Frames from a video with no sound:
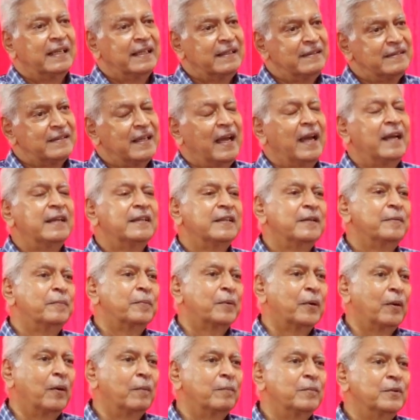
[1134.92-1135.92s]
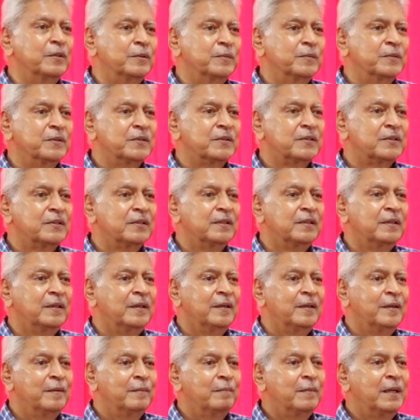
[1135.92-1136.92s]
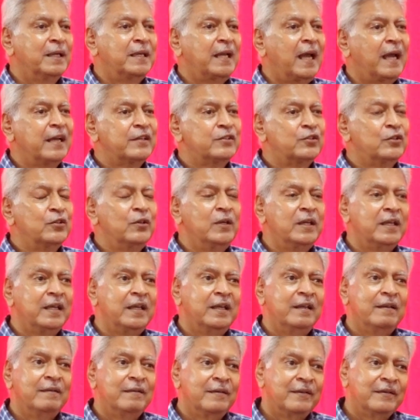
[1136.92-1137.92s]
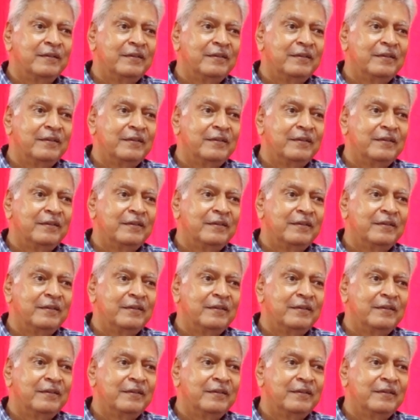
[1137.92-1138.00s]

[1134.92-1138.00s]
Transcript: anxiety problems. But actually,